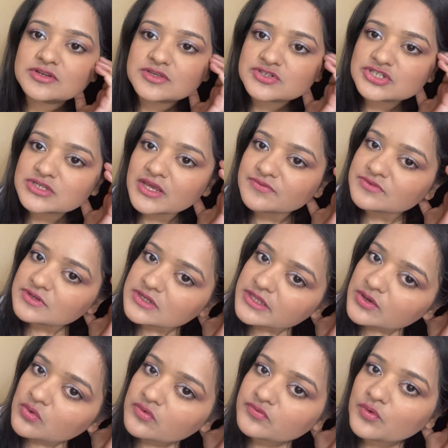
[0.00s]
you should definitely
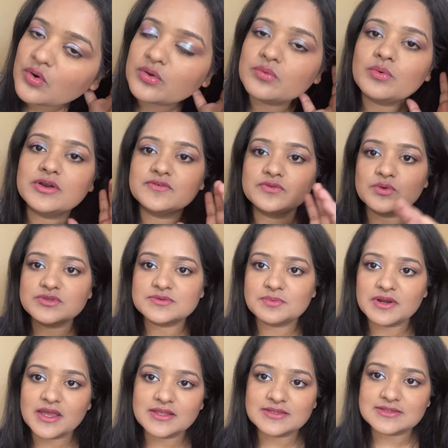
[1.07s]
go for one of those
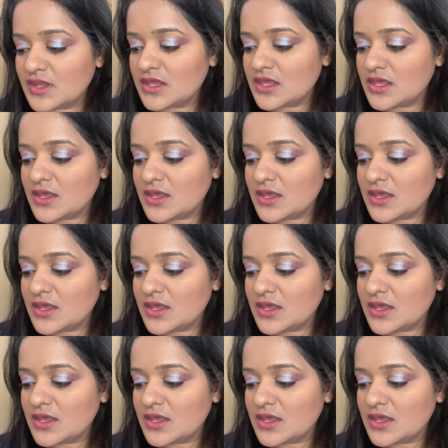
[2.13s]
brands.